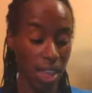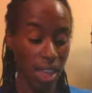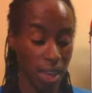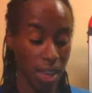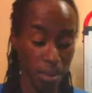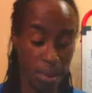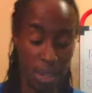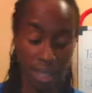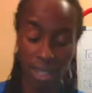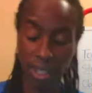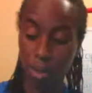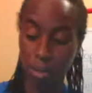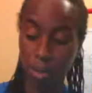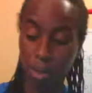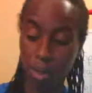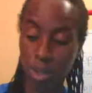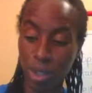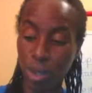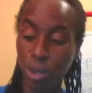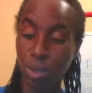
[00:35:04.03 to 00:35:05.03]
My summer
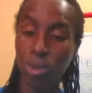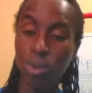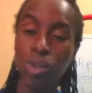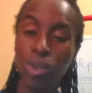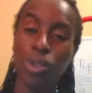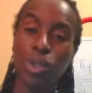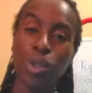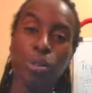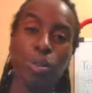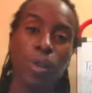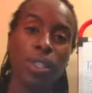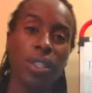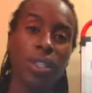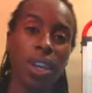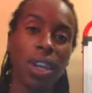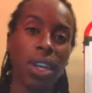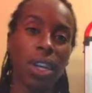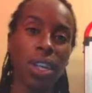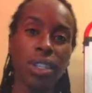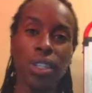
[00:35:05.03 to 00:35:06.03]
school
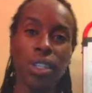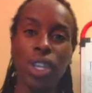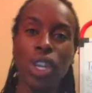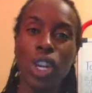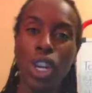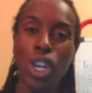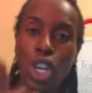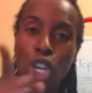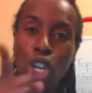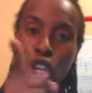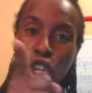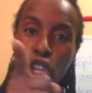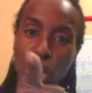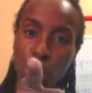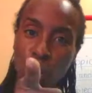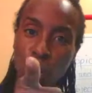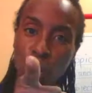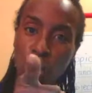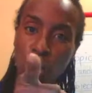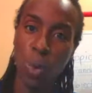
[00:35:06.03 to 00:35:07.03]
superstars,
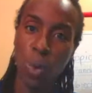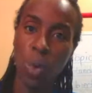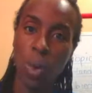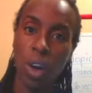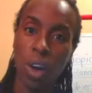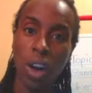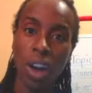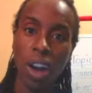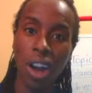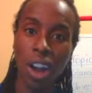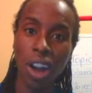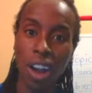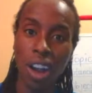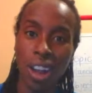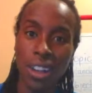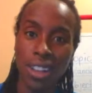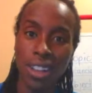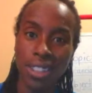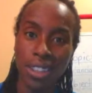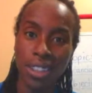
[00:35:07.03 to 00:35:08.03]
you are
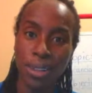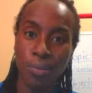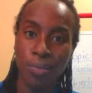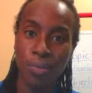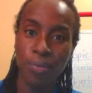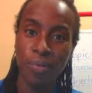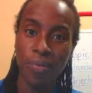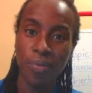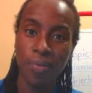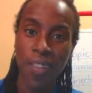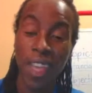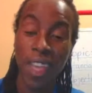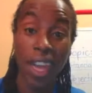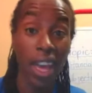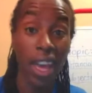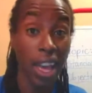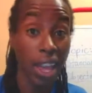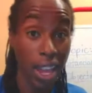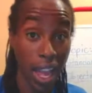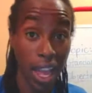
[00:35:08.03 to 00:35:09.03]
awesome.
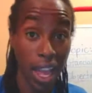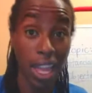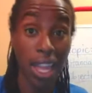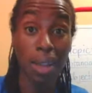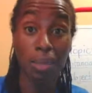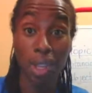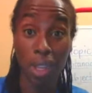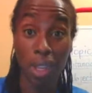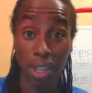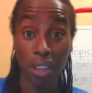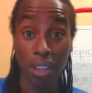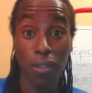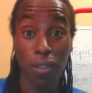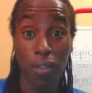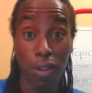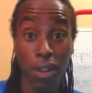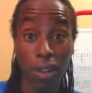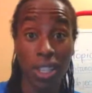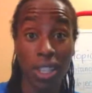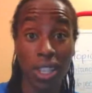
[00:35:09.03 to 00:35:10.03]
And I am looking
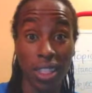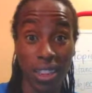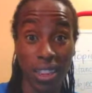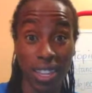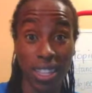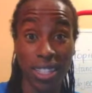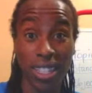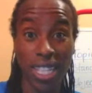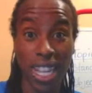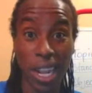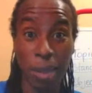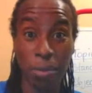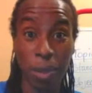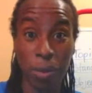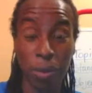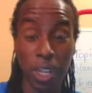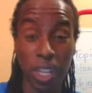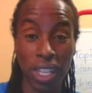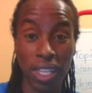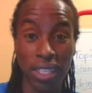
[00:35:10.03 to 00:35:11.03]
forward to the next time that we
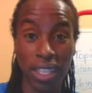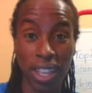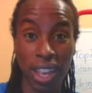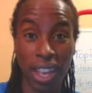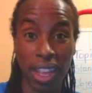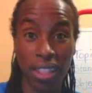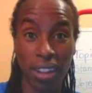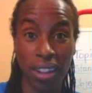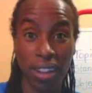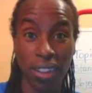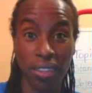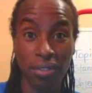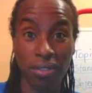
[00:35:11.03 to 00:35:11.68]
get together.